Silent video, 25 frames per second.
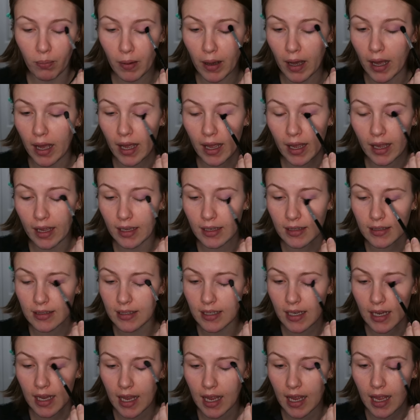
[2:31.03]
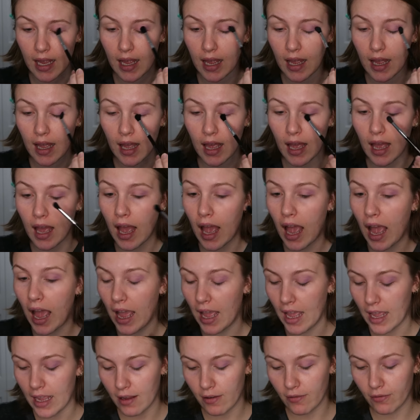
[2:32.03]
but
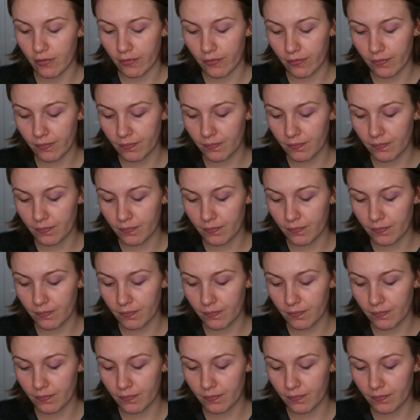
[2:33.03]
I